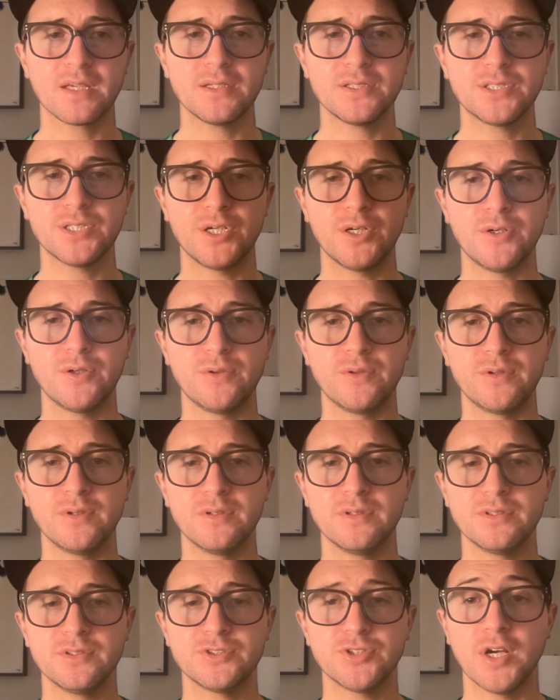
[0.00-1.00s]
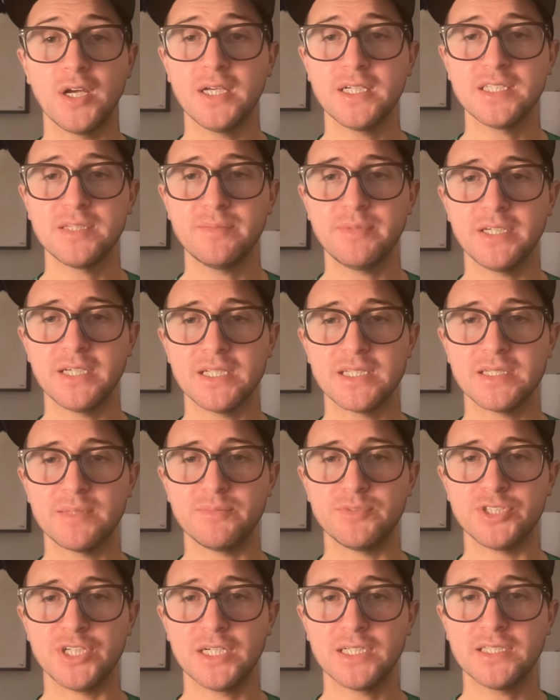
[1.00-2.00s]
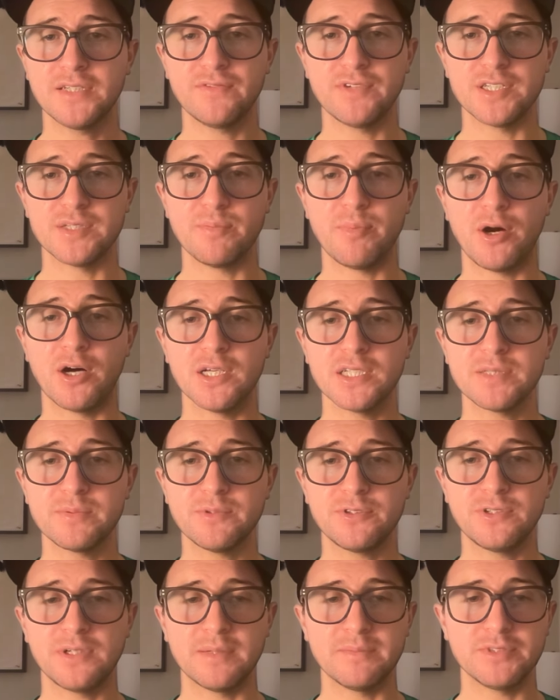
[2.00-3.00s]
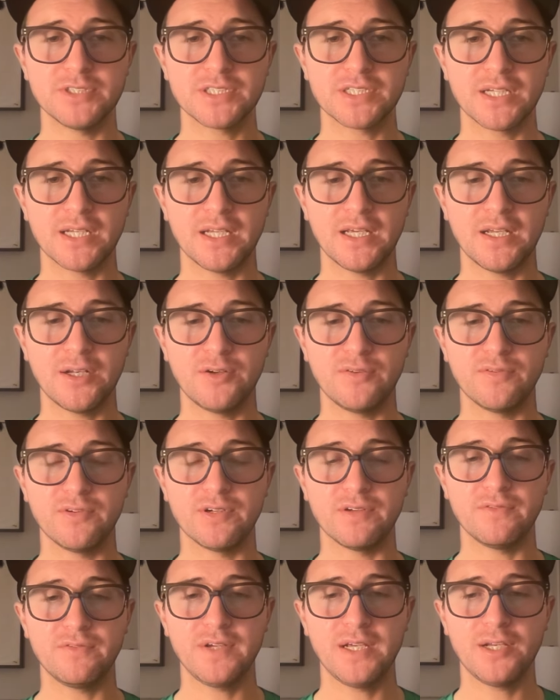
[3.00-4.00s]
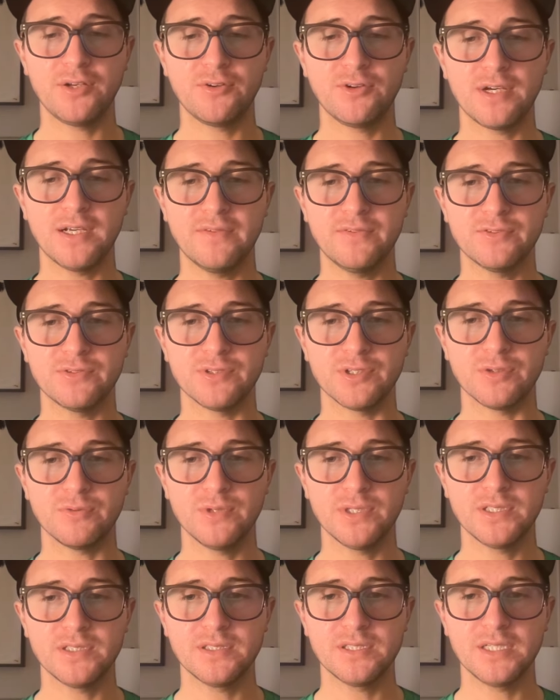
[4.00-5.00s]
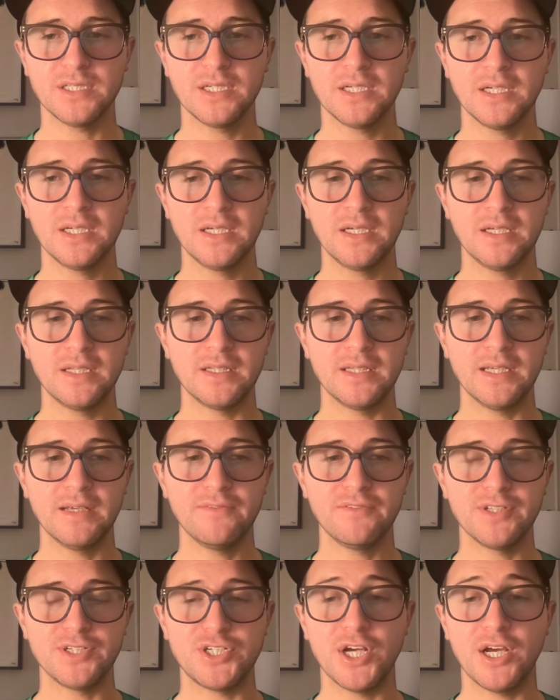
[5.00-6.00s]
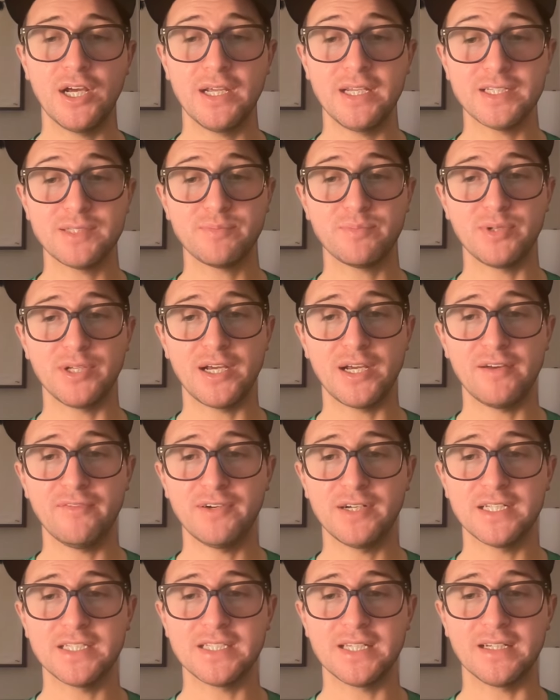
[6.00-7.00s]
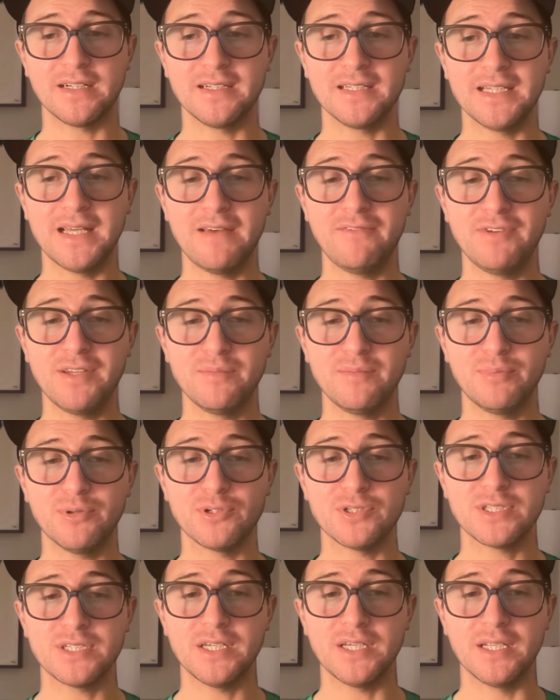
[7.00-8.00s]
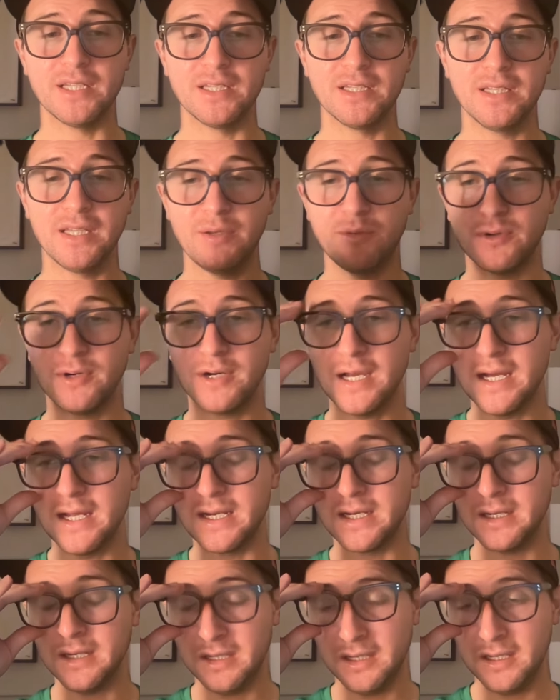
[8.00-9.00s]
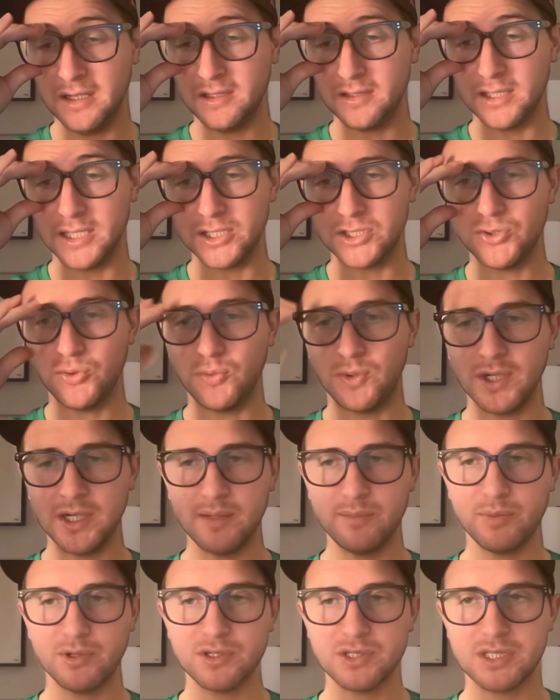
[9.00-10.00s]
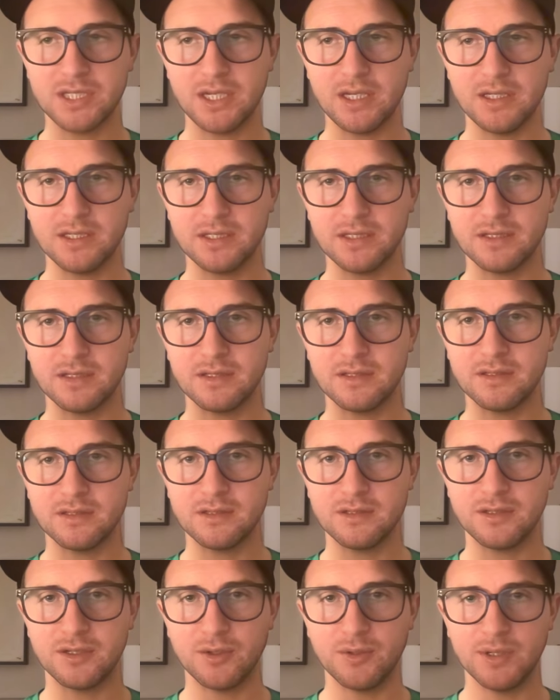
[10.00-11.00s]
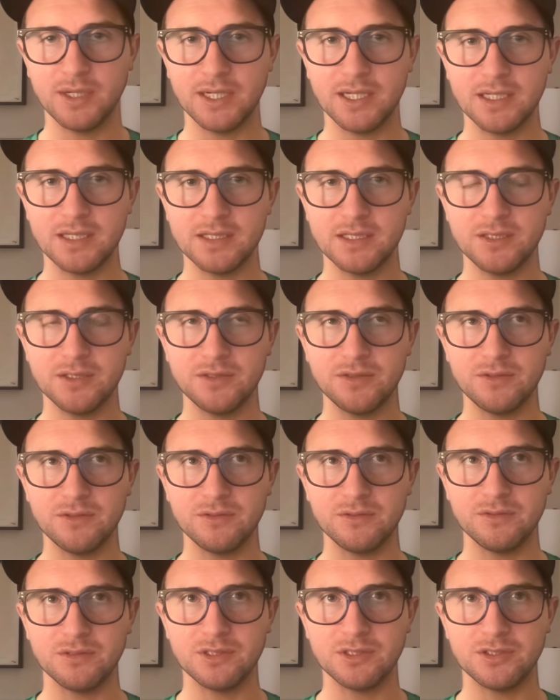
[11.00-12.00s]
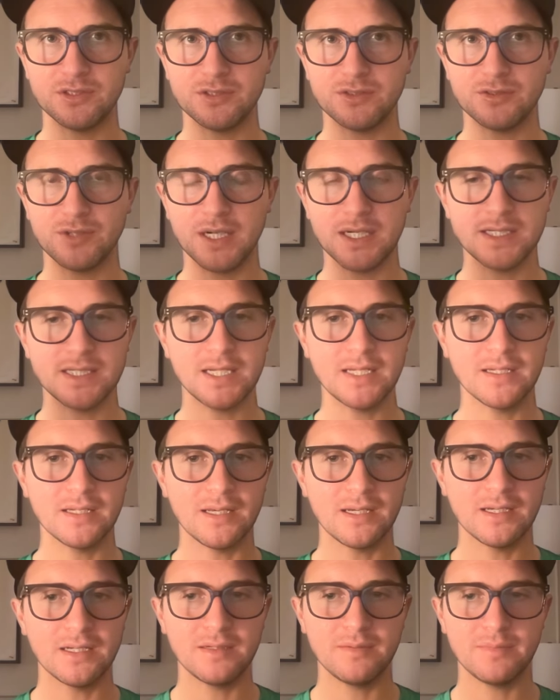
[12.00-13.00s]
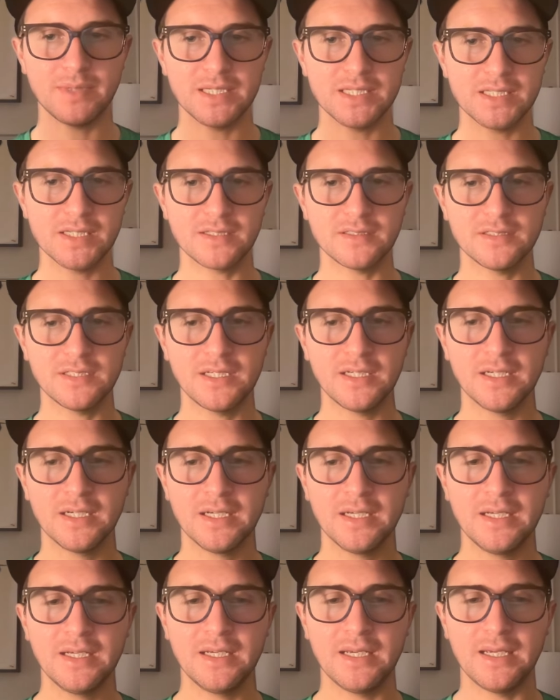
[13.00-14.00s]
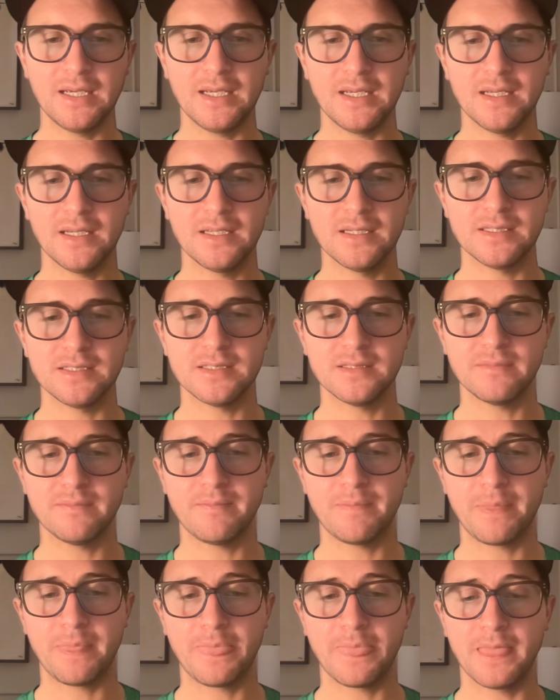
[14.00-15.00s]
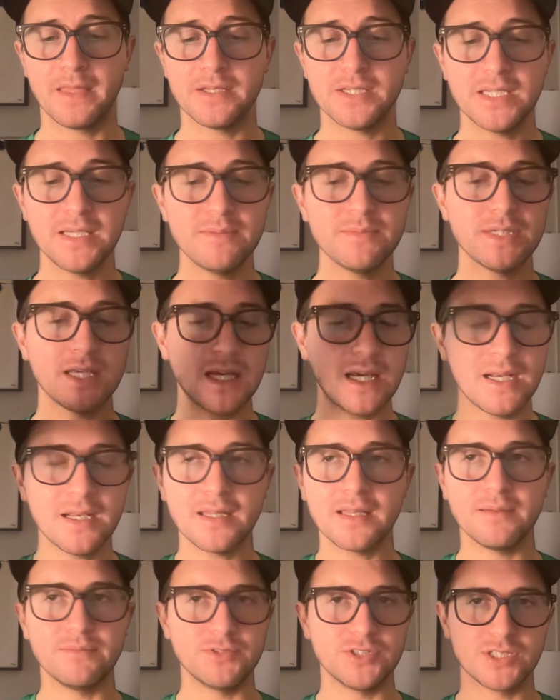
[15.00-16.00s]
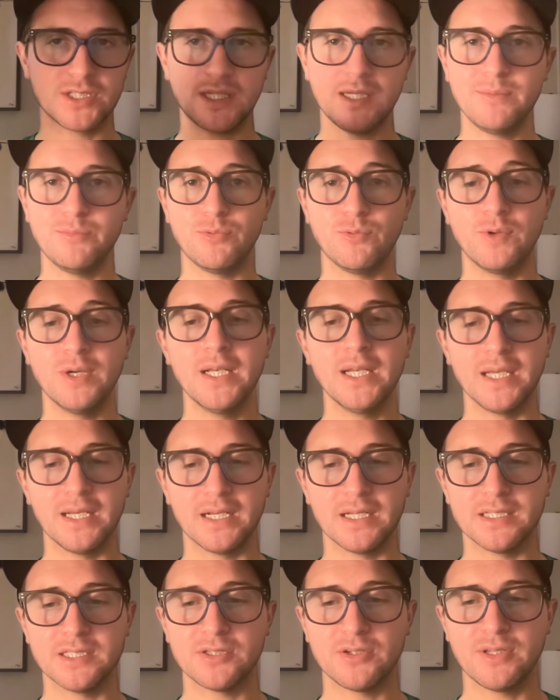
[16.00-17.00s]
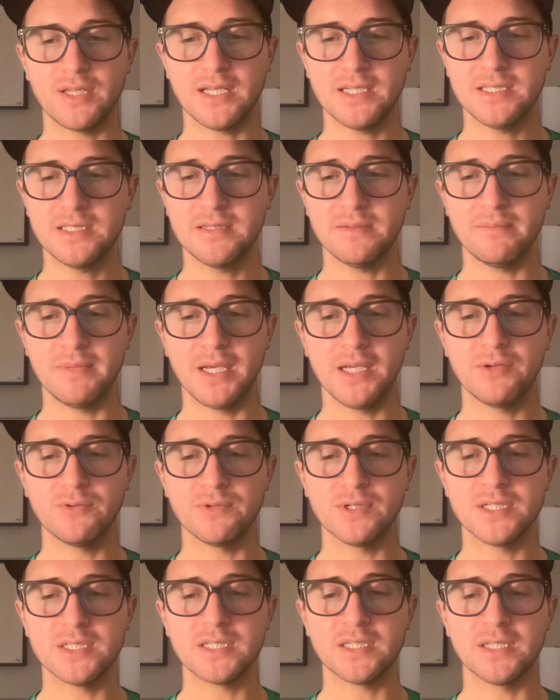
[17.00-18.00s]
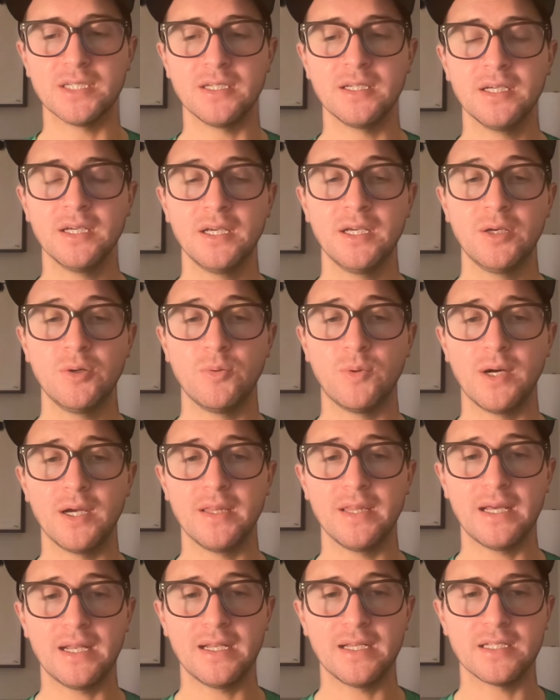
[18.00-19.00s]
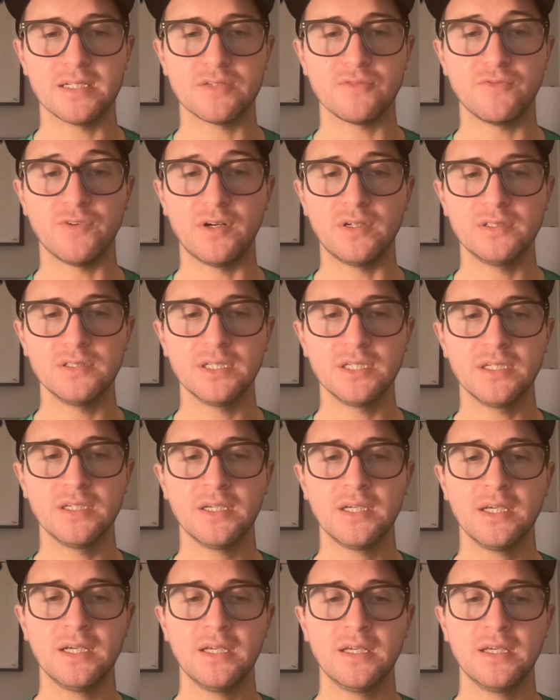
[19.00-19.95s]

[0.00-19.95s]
So trying to be as objective as possible, I'm just going to head over to FanGraphs really quickly. They have the Giants playoff odds at 11%. They were at like 20% going into the trade deadline, basically. And the teams ahead of them just keep winning. And so that's the main reason why that has fallen.